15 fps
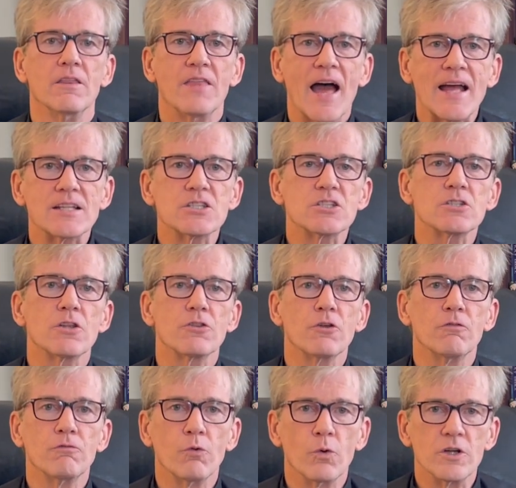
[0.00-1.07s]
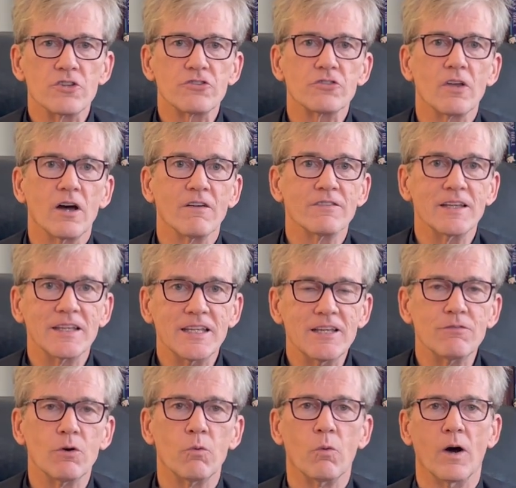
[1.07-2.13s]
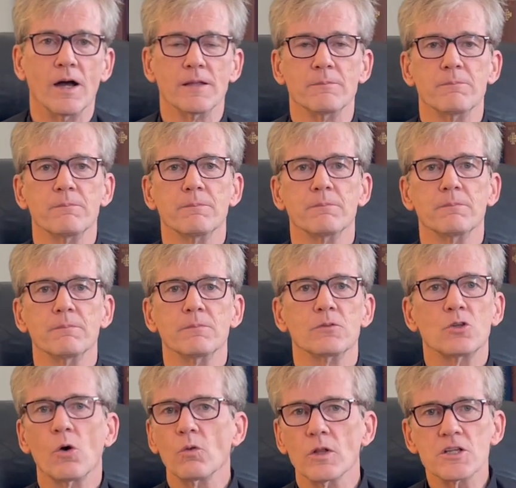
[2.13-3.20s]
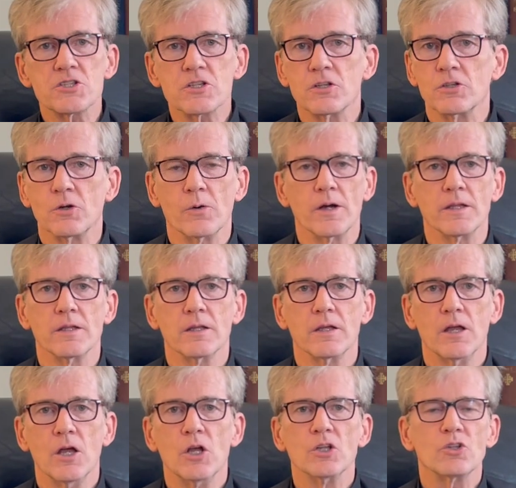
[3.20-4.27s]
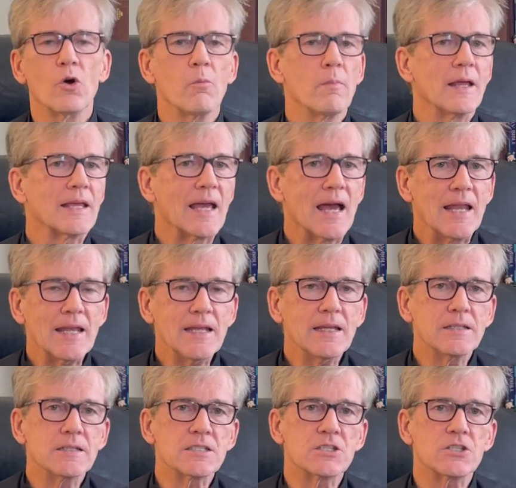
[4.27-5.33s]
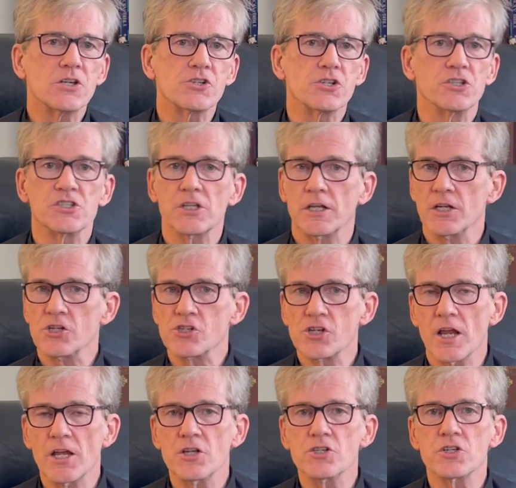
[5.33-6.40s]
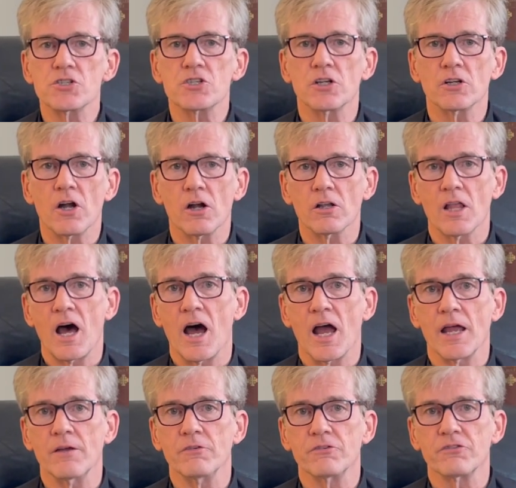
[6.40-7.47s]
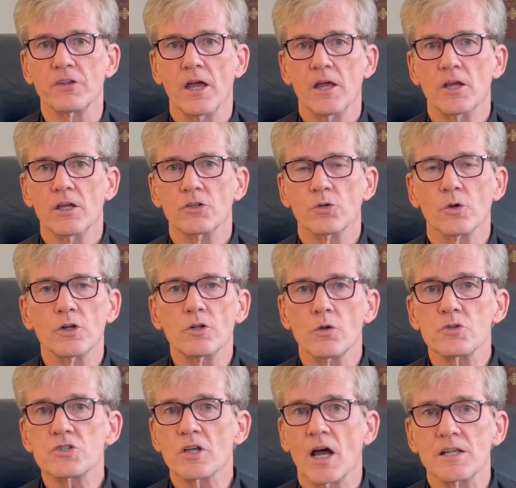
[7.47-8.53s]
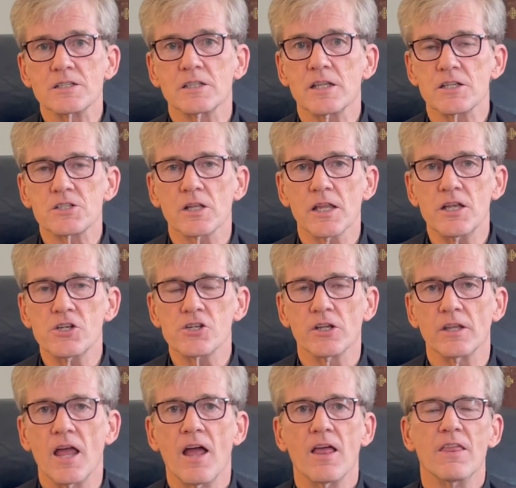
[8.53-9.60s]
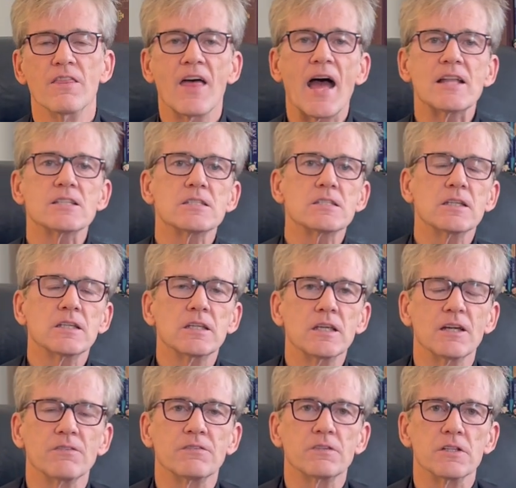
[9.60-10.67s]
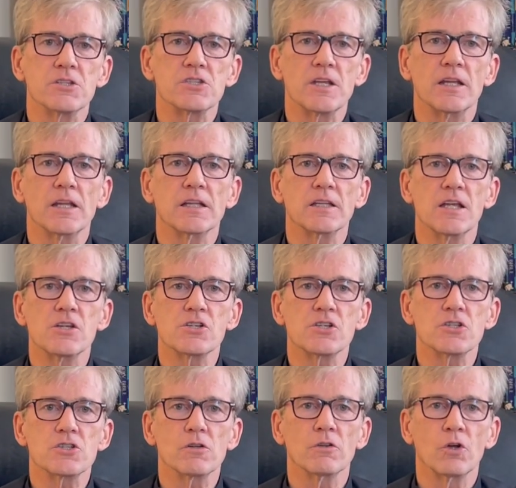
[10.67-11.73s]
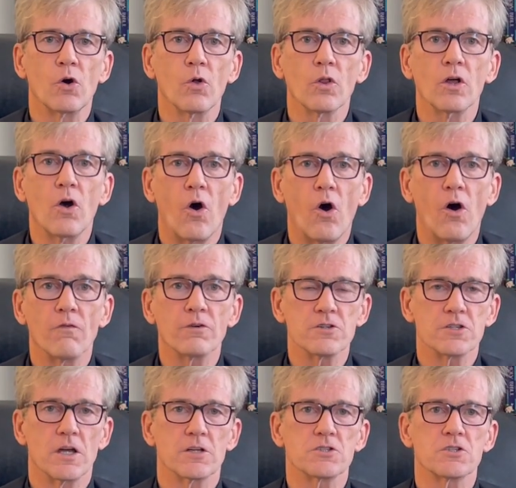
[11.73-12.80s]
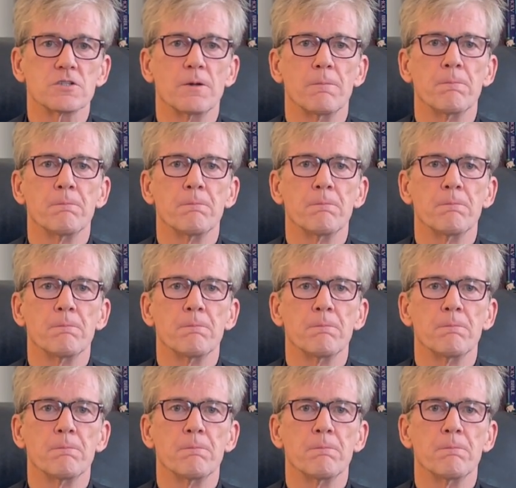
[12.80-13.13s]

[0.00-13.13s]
That's the voice of the evil one. Don't listen to it don't make any decisions, any changes in our lives during those times of desolation. That's the gift that St. Ignatius Loyola offers us.